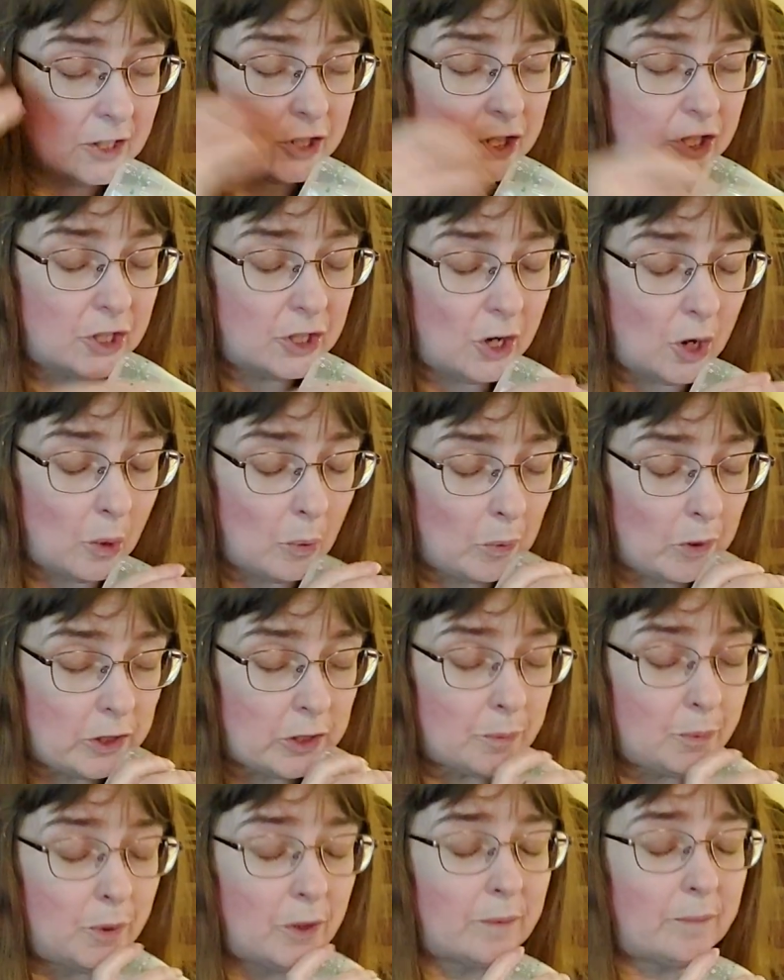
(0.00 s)
to know where
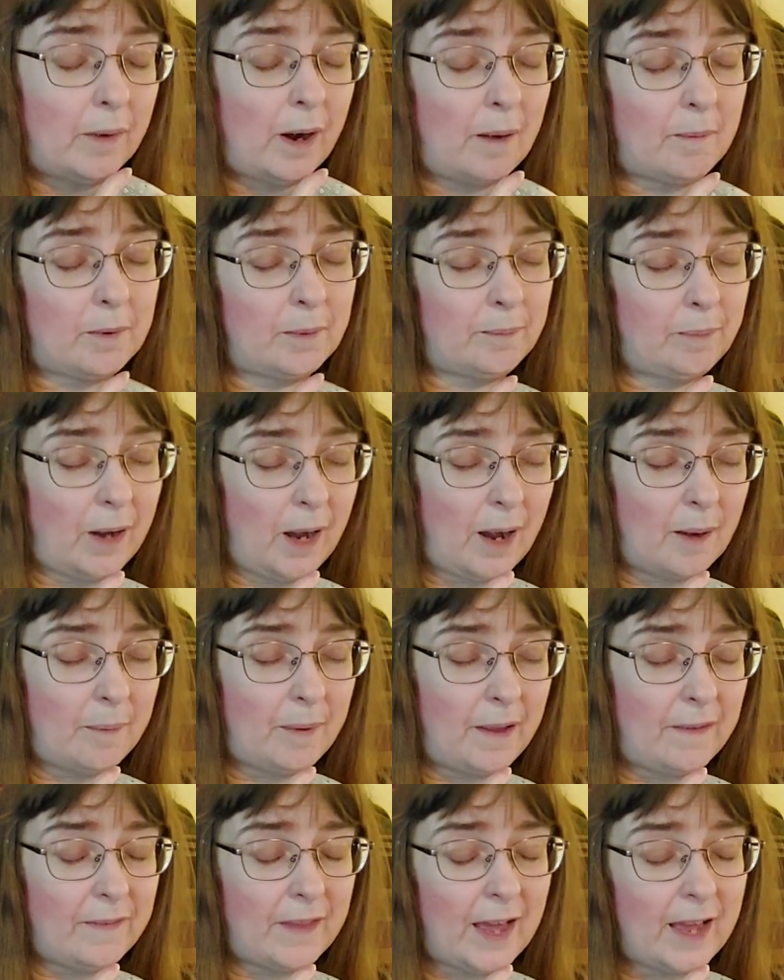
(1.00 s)
to put mom and Bob,
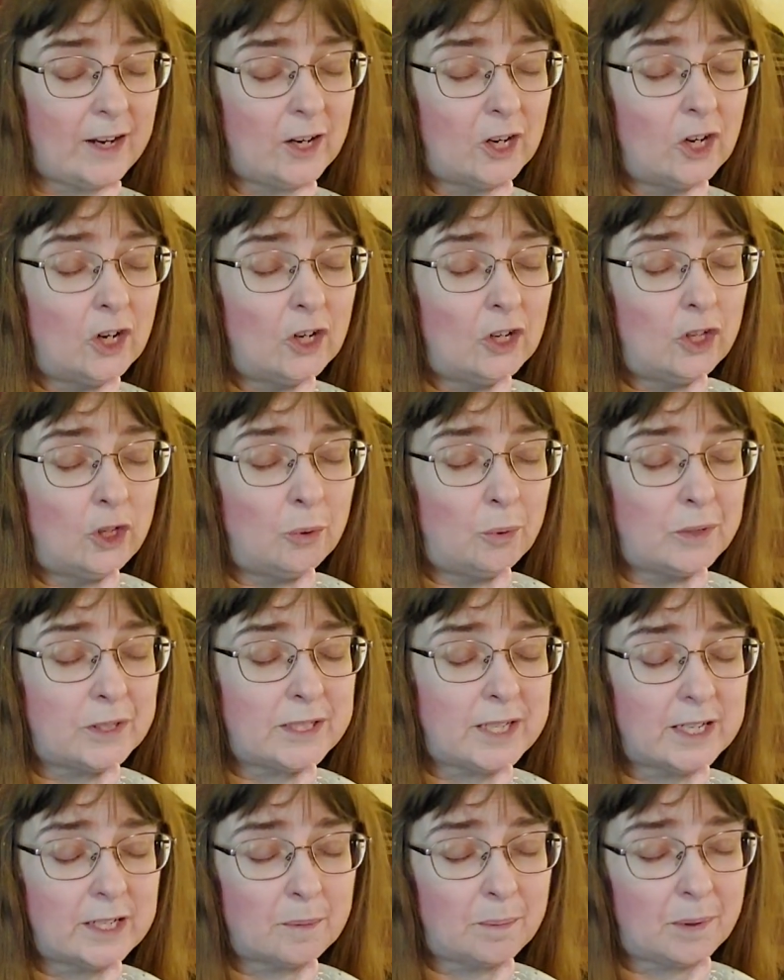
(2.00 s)
and that you will
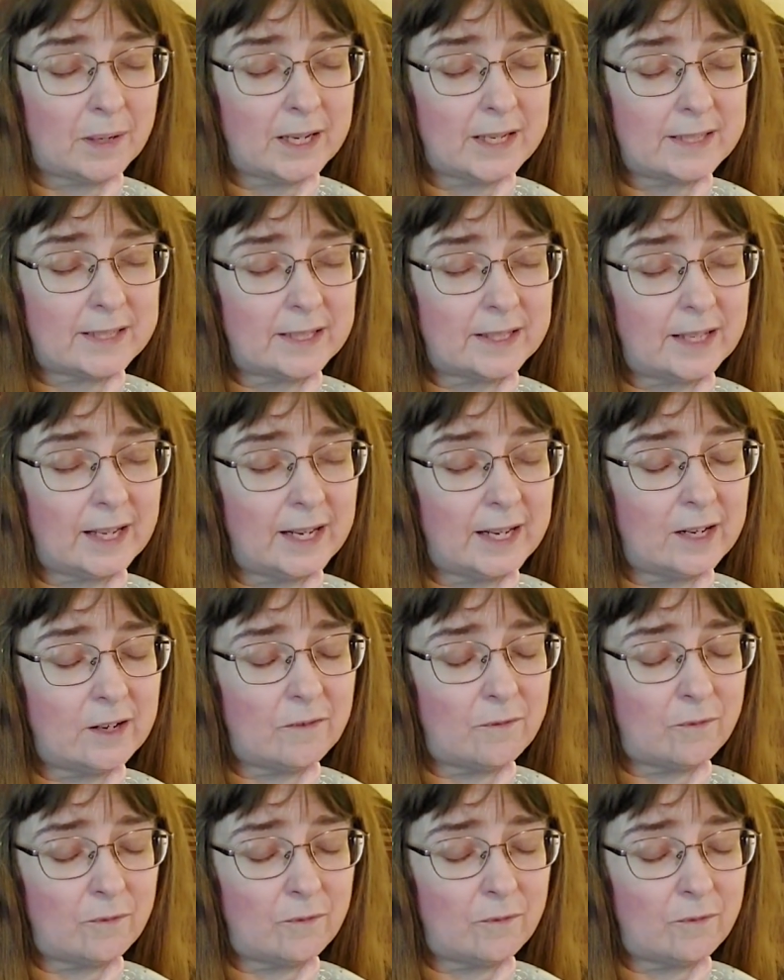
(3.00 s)
send a place that they can